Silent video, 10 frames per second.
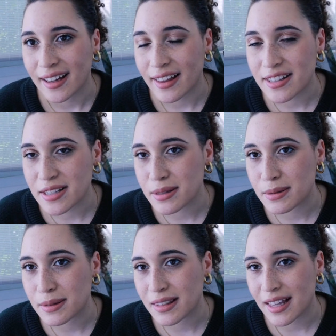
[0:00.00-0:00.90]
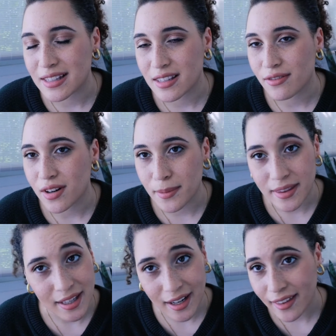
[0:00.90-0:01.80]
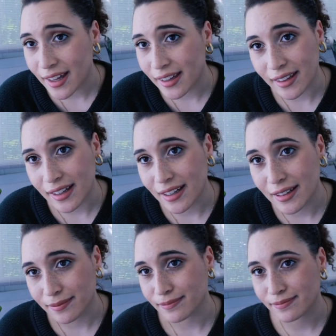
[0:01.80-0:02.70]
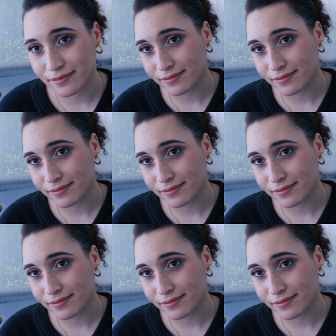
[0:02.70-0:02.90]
that's that's the format that I like and